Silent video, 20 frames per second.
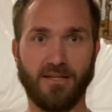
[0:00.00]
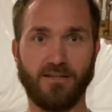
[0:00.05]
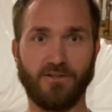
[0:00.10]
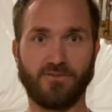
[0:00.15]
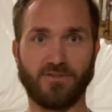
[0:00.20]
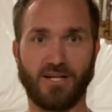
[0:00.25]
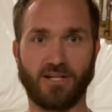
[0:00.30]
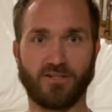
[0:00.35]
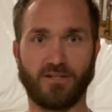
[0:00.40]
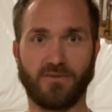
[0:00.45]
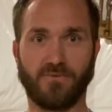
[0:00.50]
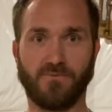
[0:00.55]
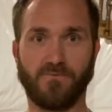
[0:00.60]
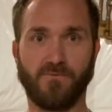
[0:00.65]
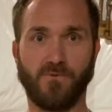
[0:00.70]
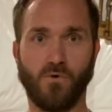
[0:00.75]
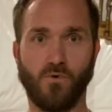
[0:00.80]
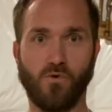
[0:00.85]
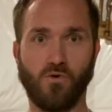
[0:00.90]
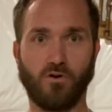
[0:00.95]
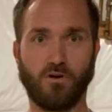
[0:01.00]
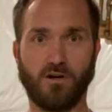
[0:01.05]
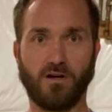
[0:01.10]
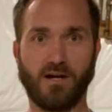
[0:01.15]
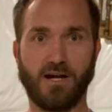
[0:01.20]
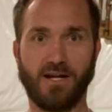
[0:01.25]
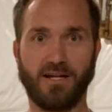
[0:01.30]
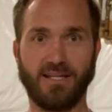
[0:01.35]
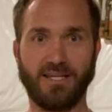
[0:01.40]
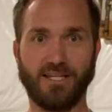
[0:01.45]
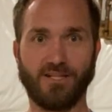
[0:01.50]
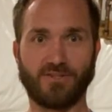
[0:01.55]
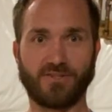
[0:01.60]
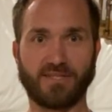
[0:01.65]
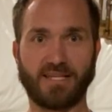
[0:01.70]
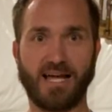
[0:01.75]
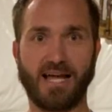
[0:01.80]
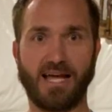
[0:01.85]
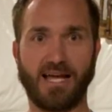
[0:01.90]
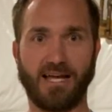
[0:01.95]
There's actually 4 on each
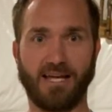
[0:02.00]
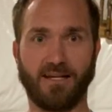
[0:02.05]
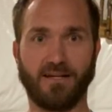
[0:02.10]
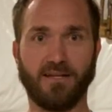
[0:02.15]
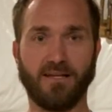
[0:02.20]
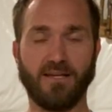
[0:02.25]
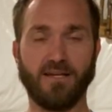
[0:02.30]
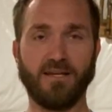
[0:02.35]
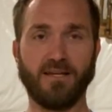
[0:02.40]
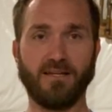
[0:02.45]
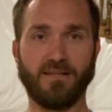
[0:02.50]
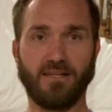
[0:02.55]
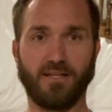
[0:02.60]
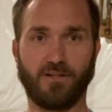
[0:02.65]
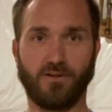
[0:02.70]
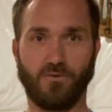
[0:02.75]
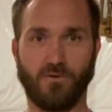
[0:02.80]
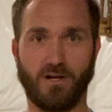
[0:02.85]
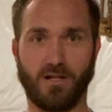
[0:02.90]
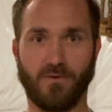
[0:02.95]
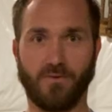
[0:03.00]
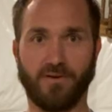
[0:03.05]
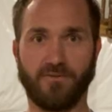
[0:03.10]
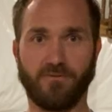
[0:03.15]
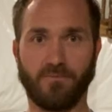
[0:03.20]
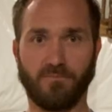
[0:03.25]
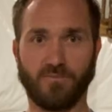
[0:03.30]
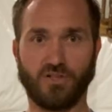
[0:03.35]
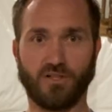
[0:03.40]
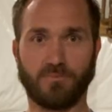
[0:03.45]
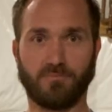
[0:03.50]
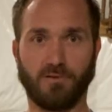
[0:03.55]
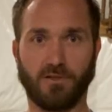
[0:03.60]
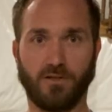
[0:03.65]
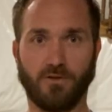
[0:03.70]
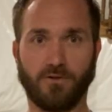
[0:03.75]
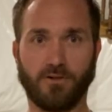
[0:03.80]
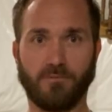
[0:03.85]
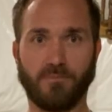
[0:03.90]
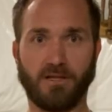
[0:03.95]
side that go all the way from just
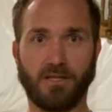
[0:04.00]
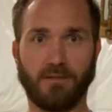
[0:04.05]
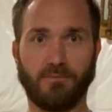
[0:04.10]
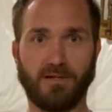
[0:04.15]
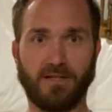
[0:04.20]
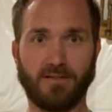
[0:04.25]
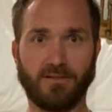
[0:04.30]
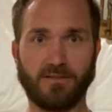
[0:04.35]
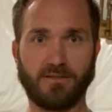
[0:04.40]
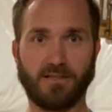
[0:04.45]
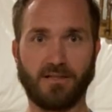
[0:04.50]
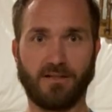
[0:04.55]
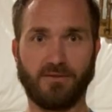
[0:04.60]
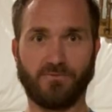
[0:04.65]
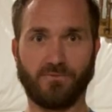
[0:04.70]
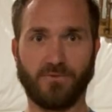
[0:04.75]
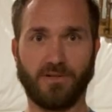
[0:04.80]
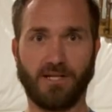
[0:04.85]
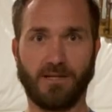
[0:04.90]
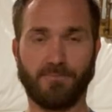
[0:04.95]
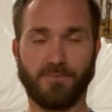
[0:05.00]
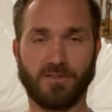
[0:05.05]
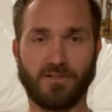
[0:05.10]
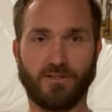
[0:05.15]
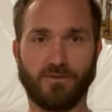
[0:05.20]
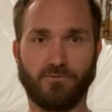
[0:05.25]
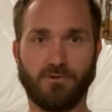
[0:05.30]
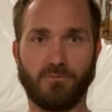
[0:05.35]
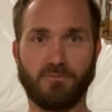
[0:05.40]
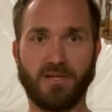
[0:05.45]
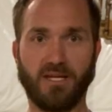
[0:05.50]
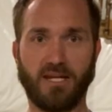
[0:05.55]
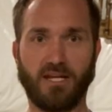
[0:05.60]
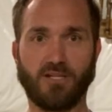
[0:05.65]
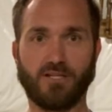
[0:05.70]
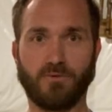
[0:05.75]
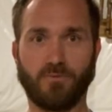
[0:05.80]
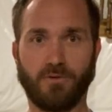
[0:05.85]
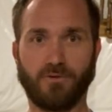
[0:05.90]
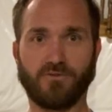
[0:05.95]
below your belly button to right up into your rib cage.
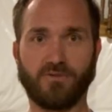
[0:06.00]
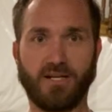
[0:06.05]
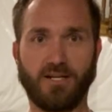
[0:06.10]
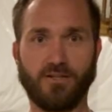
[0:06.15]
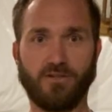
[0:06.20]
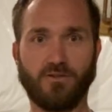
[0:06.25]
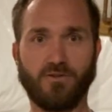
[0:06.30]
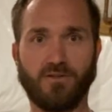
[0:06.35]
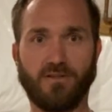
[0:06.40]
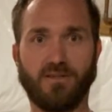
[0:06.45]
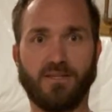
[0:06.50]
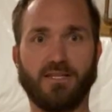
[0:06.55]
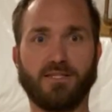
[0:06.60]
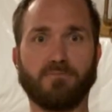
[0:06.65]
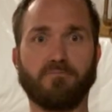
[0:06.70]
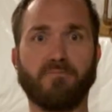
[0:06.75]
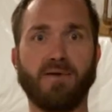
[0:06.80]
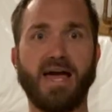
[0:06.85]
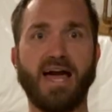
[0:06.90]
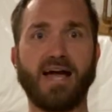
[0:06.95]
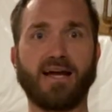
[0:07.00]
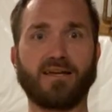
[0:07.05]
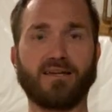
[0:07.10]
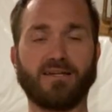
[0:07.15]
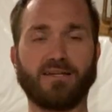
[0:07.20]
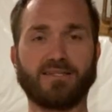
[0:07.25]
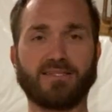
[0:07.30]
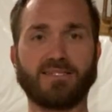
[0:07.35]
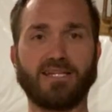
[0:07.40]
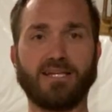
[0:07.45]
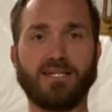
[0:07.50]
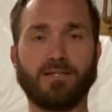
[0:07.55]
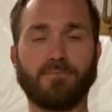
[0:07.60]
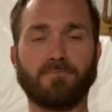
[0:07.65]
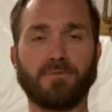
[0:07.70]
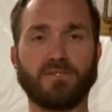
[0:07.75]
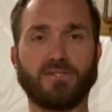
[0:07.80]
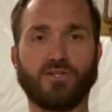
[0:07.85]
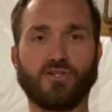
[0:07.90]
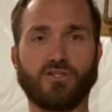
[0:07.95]
What we're trying to do in this back extended
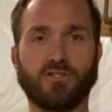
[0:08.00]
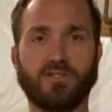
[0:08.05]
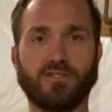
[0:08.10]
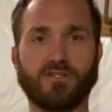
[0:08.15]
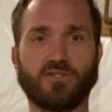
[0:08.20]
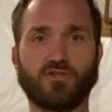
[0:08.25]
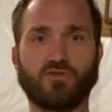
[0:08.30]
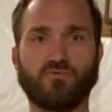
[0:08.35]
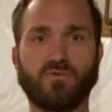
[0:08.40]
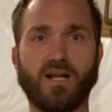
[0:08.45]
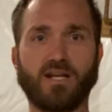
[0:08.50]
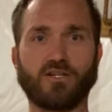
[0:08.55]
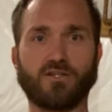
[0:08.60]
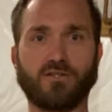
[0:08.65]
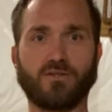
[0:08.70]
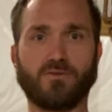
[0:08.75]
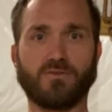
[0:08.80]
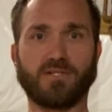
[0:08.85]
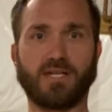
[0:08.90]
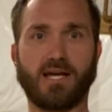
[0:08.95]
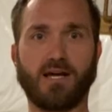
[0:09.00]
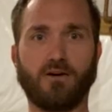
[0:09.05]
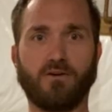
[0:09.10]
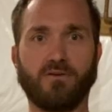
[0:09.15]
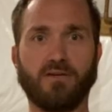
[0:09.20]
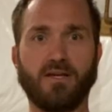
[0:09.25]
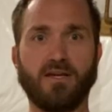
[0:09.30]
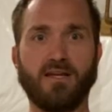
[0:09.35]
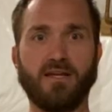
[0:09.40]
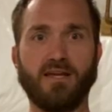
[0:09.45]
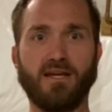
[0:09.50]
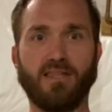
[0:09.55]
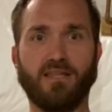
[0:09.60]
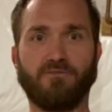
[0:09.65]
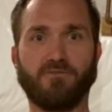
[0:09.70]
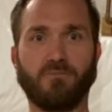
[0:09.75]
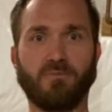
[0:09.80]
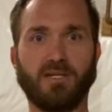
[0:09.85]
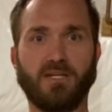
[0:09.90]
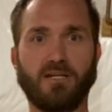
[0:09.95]
position is stretch those out, and then
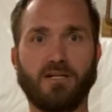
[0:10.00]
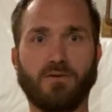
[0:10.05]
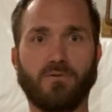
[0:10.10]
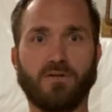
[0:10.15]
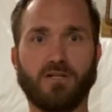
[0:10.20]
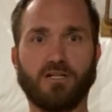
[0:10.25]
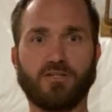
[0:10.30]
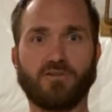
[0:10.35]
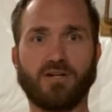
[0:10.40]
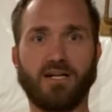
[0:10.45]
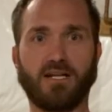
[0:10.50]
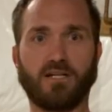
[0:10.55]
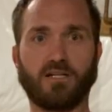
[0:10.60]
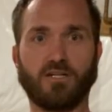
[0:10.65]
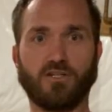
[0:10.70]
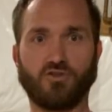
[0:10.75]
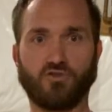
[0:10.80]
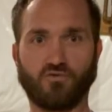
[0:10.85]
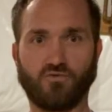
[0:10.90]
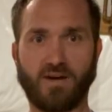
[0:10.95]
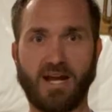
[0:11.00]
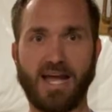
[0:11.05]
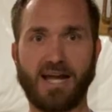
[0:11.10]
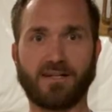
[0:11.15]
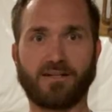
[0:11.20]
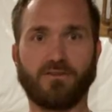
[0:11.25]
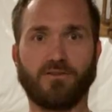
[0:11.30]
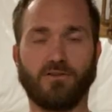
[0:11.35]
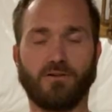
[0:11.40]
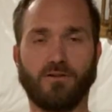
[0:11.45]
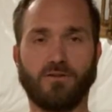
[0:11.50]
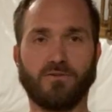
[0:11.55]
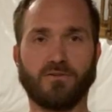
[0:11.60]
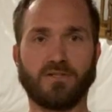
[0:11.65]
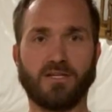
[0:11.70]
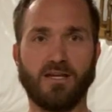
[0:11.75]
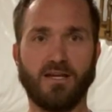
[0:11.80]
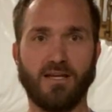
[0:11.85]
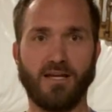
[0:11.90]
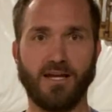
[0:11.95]
from here we're going to try to contract those
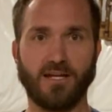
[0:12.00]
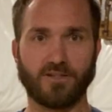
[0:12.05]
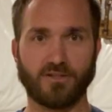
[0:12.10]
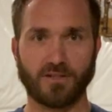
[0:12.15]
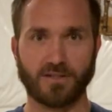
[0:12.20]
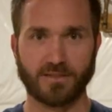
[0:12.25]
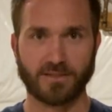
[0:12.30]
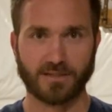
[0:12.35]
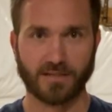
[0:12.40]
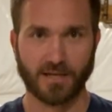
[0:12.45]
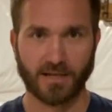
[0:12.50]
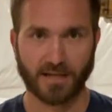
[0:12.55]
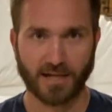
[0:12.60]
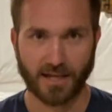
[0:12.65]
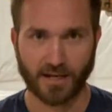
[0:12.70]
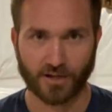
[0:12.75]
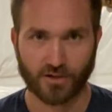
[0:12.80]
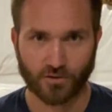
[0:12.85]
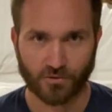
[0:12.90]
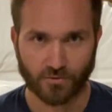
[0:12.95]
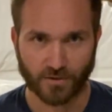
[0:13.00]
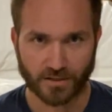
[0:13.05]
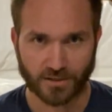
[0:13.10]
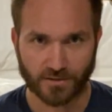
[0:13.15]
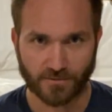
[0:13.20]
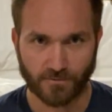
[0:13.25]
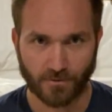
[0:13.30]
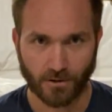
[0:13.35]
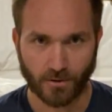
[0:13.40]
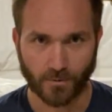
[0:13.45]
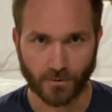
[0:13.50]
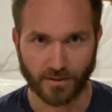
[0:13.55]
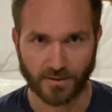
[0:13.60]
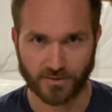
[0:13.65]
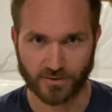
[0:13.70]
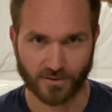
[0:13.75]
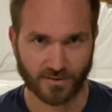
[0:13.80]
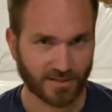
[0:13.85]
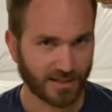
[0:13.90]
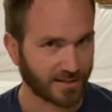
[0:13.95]
and just kind of crunch forward.
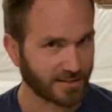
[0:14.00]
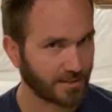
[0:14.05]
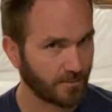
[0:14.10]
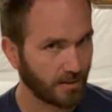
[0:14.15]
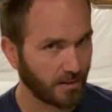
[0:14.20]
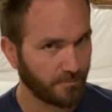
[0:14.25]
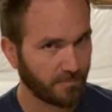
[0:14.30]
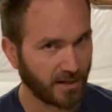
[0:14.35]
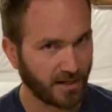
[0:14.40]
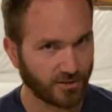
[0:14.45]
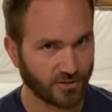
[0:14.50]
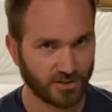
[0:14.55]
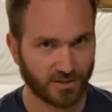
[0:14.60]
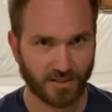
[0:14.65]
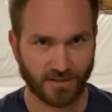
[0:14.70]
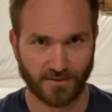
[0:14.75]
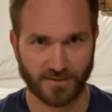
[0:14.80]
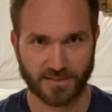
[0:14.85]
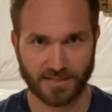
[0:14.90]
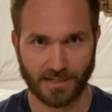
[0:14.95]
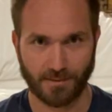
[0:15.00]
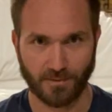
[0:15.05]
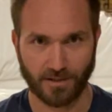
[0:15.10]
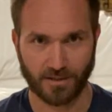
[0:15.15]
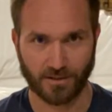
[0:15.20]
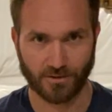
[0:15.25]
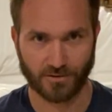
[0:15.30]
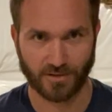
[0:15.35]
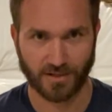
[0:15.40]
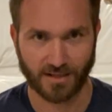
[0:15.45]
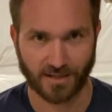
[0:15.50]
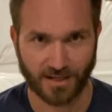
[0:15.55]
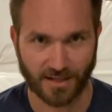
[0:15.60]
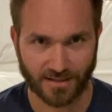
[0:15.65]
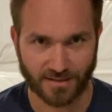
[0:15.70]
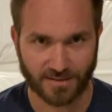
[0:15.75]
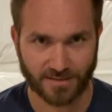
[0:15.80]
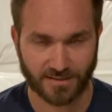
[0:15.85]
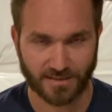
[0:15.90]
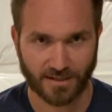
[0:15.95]
So just like somebody punching you in the stomach, you're trying to kind of
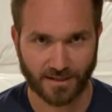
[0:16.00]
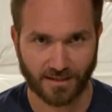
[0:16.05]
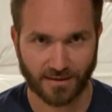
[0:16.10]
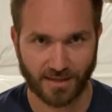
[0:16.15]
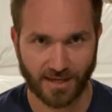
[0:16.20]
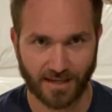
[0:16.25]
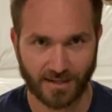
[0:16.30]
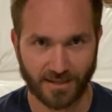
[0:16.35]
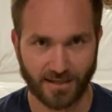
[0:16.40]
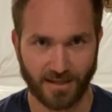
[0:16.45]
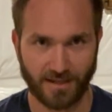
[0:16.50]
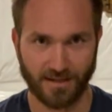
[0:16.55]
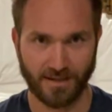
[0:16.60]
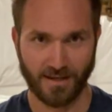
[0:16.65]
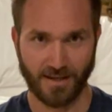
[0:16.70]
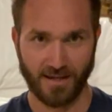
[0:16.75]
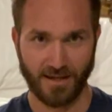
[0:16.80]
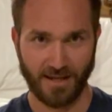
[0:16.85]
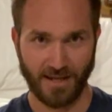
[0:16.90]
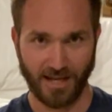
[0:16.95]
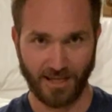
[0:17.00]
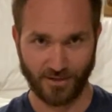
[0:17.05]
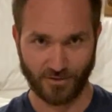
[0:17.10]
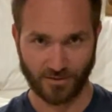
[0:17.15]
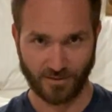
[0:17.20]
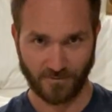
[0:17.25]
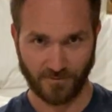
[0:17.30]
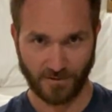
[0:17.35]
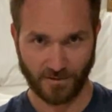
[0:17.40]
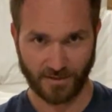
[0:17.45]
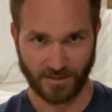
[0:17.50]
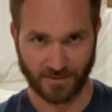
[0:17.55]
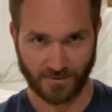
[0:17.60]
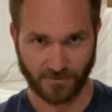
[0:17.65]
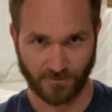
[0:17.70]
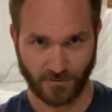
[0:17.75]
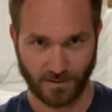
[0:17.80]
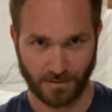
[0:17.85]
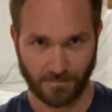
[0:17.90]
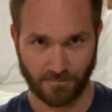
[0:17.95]
suck that in, and you should feel these
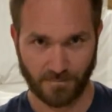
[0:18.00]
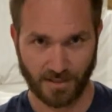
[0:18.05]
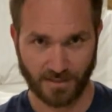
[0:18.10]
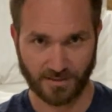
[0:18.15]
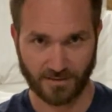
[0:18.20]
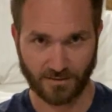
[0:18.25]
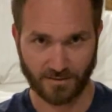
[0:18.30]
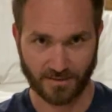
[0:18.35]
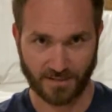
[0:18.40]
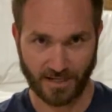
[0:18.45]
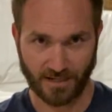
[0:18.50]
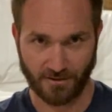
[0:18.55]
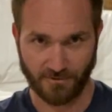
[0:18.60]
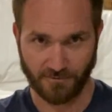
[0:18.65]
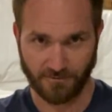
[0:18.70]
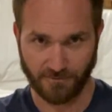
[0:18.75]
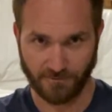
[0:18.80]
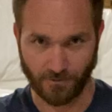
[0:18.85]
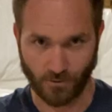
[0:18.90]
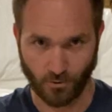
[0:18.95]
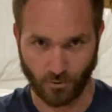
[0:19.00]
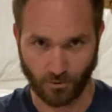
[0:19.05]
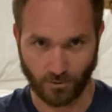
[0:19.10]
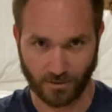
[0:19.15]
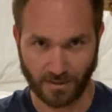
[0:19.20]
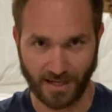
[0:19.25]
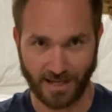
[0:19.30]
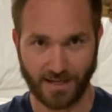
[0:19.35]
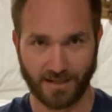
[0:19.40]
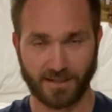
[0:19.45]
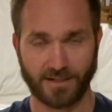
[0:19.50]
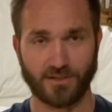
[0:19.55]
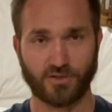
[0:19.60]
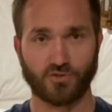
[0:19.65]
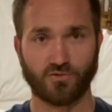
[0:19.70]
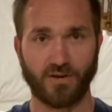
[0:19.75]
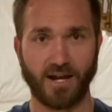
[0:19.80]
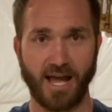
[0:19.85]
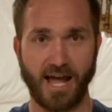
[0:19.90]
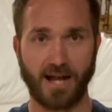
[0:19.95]
front muscles kind of fold and
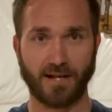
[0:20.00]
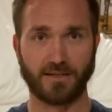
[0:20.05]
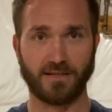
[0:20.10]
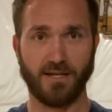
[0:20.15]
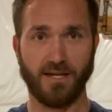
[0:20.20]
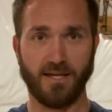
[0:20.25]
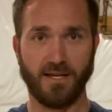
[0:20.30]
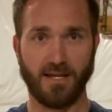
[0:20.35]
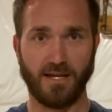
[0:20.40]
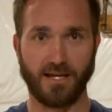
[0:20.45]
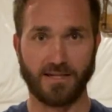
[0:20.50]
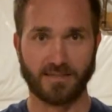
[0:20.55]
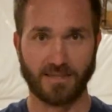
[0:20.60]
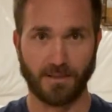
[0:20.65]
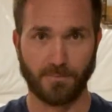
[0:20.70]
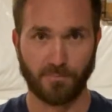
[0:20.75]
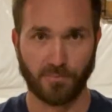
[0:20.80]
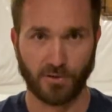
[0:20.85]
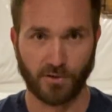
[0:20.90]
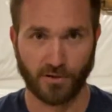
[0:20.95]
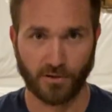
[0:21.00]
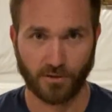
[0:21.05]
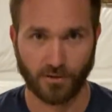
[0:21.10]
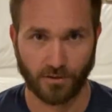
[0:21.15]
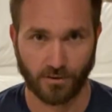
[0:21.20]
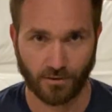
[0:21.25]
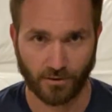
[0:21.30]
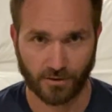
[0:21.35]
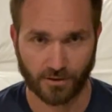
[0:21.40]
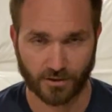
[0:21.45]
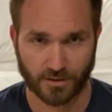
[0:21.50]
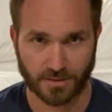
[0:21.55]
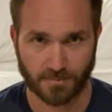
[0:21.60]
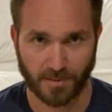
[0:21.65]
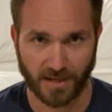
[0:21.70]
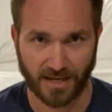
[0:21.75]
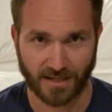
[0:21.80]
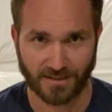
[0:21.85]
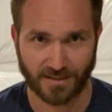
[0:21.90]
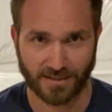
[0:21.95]
contract as they pull your
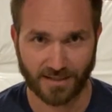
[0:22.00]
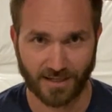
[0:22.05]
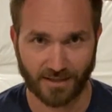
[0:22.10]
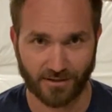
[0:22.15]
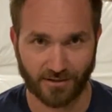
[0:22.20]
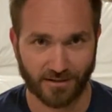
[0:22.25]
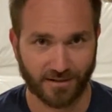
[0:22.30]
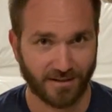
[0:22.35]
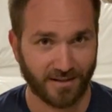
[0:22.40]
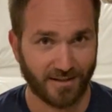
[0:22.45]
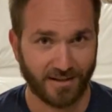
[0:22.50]
spine together.